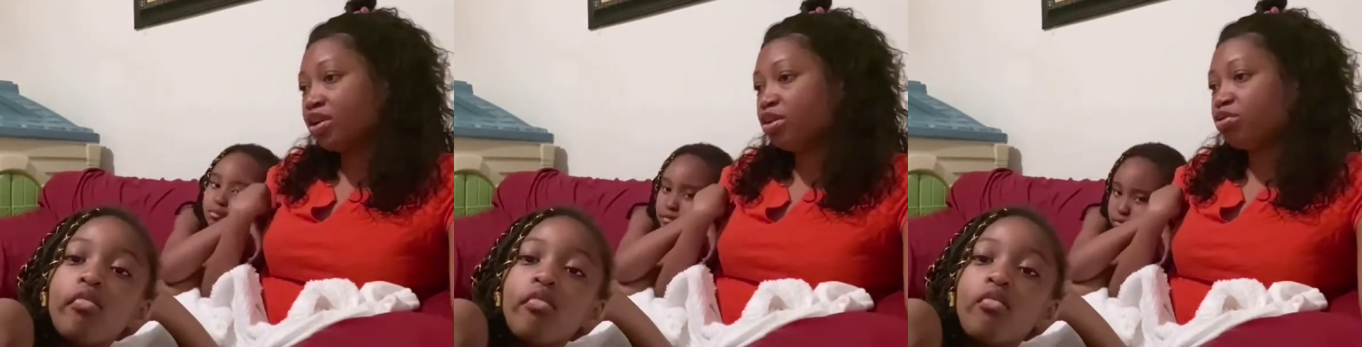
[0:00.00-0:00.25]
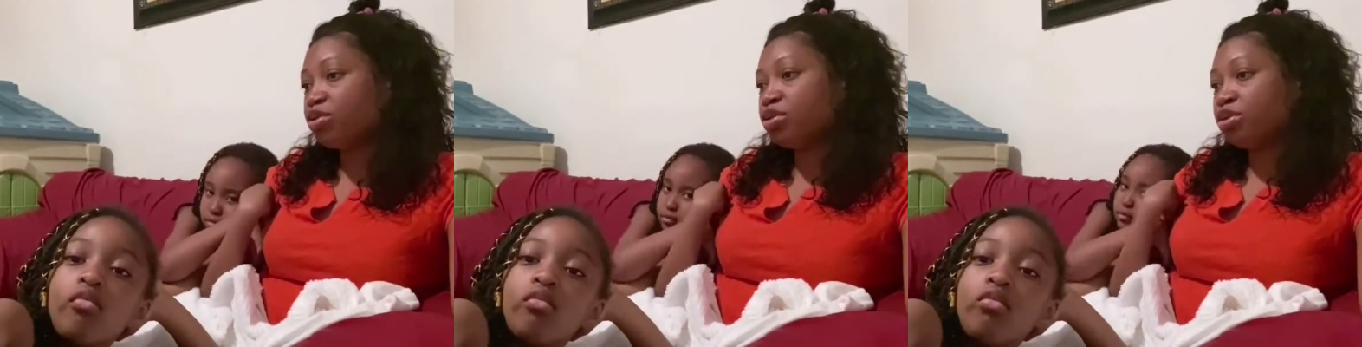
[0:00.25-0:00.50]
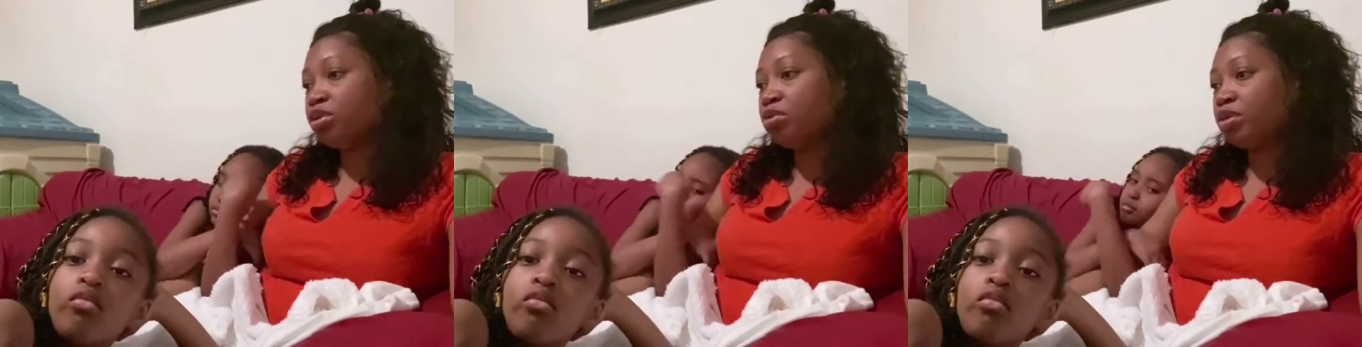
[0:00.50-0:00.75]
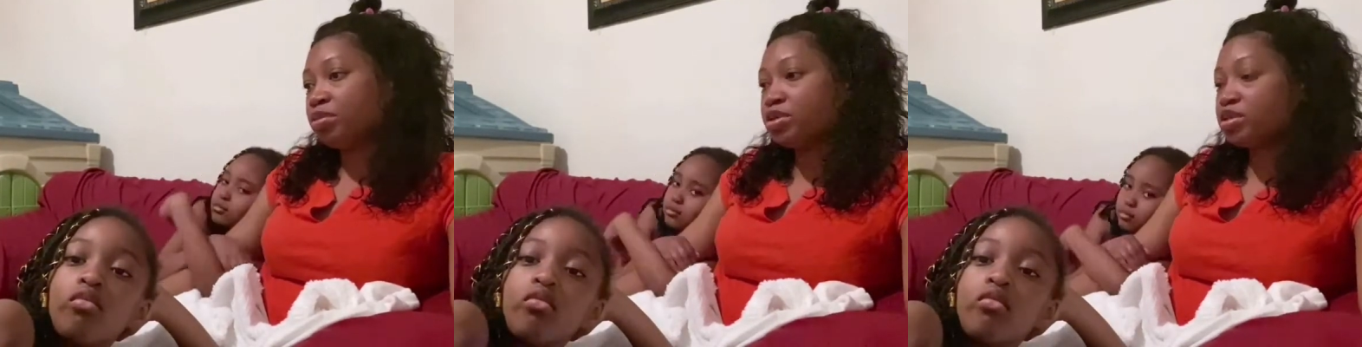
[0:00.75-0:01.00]
Speaker 1: if you know
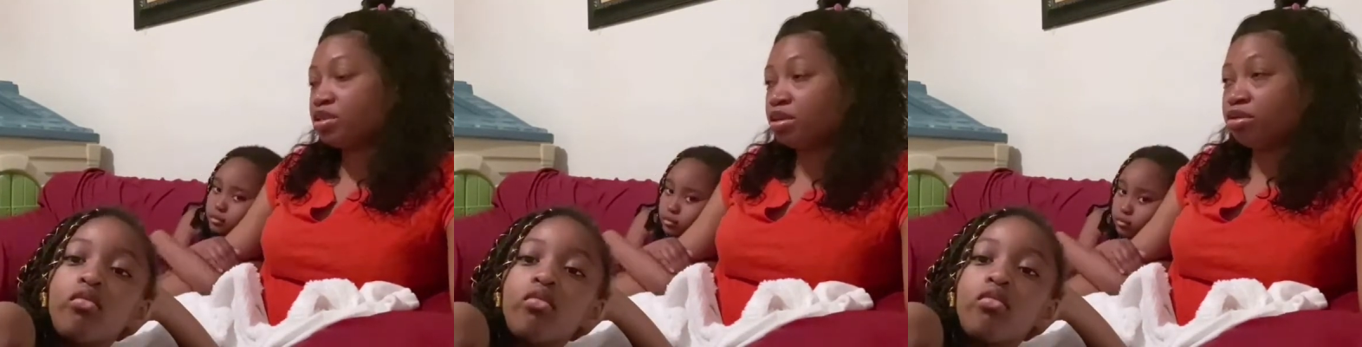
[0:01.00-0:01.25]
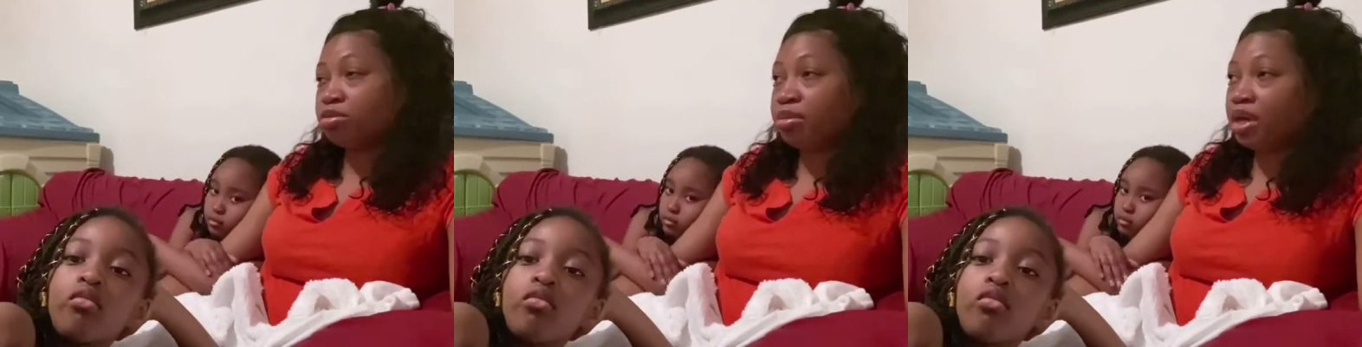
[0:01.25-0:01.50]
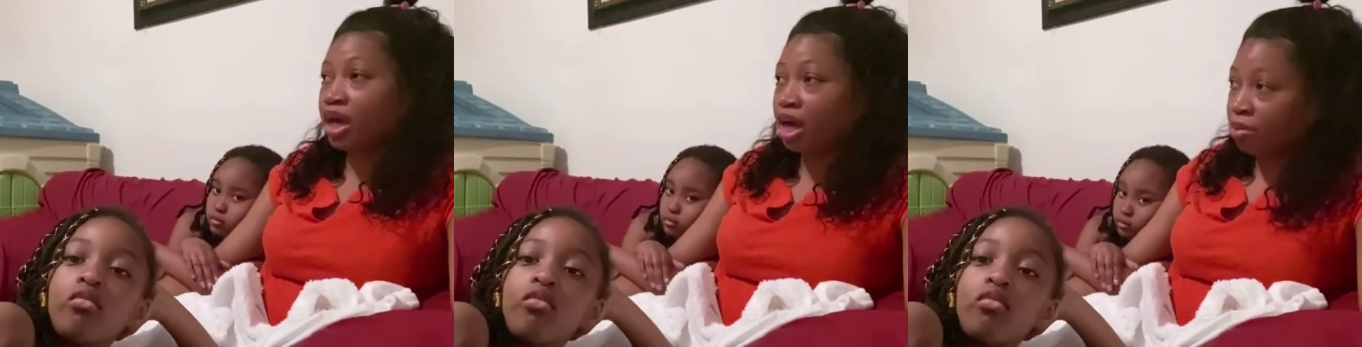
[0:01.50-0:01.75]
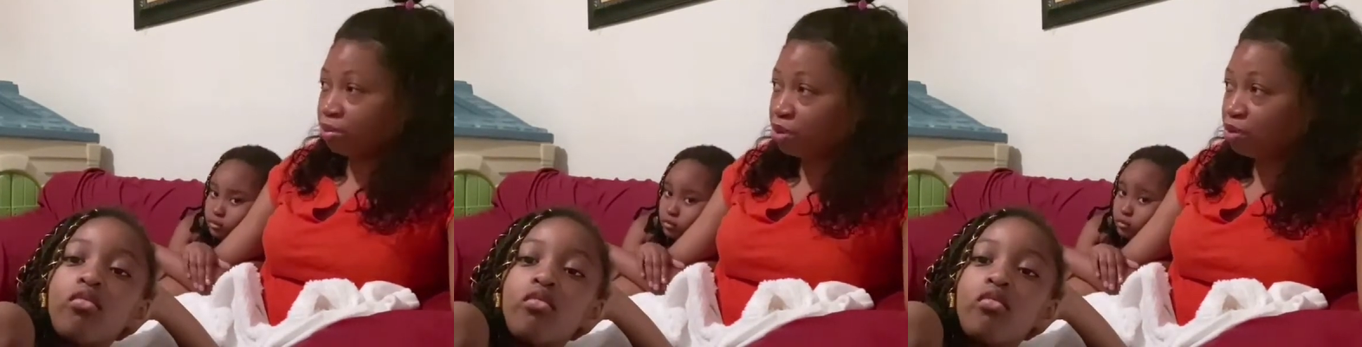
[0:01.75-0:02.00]
mommy's not going to be
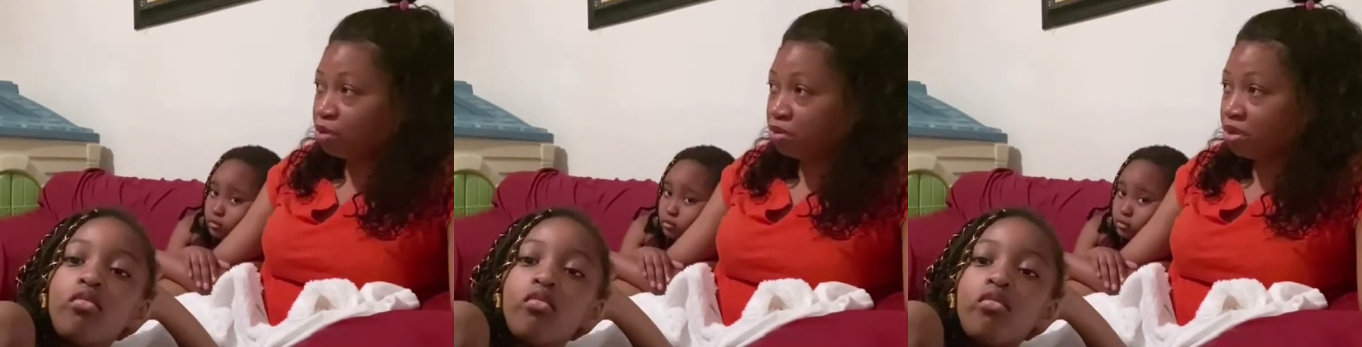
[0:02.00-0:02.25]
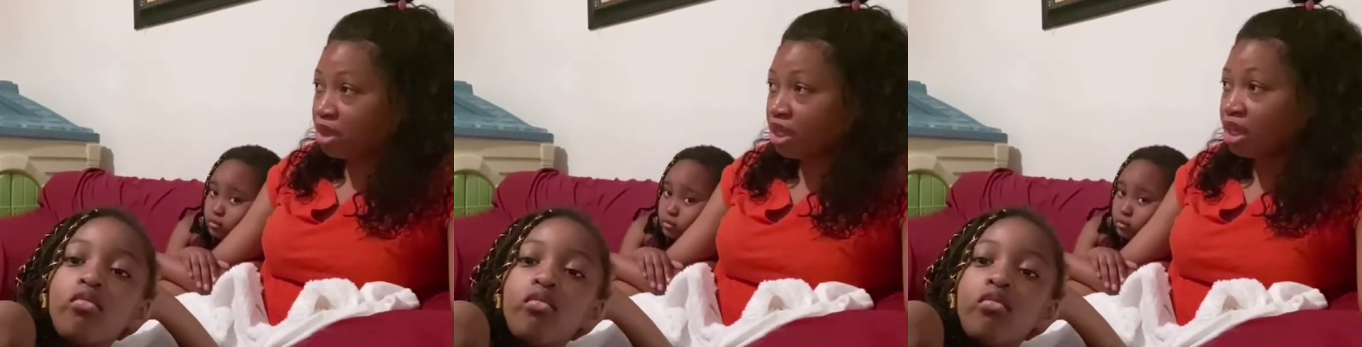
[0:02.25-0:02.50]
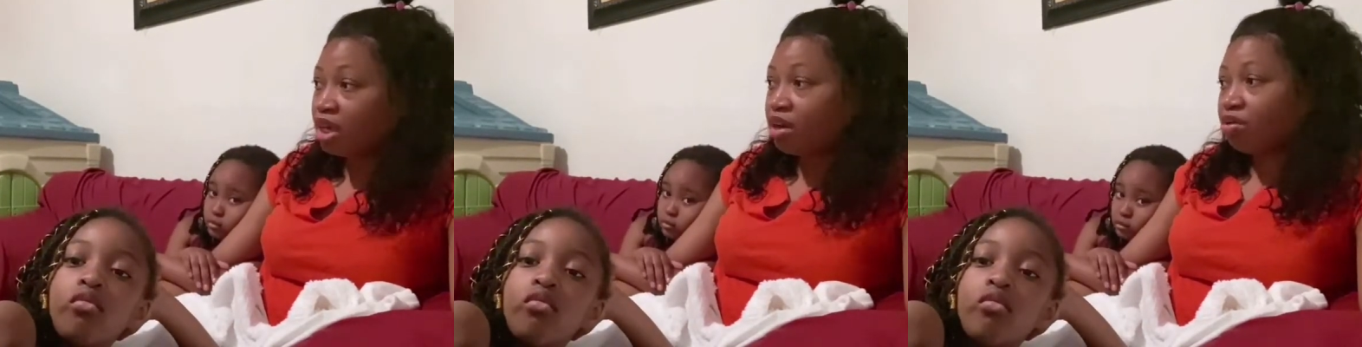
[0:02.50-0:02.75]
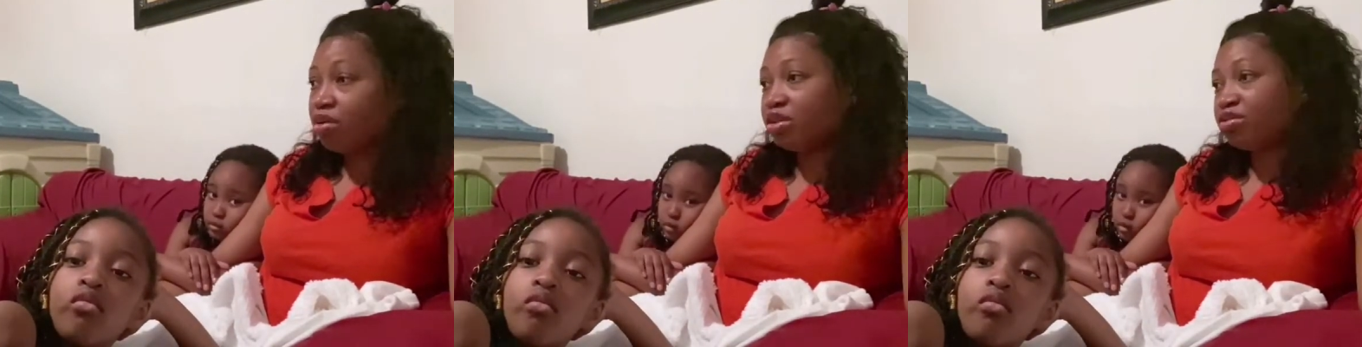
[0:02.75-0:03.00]
happy with me
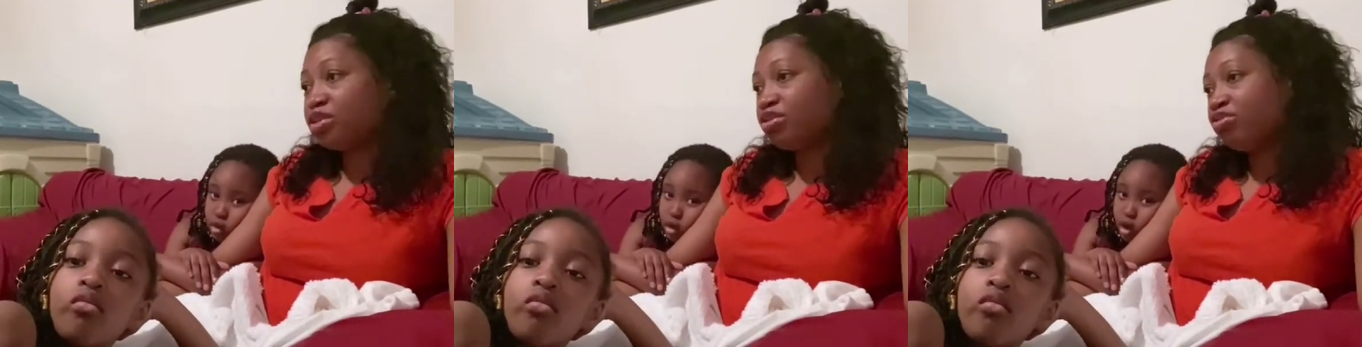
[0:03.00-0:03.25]
if she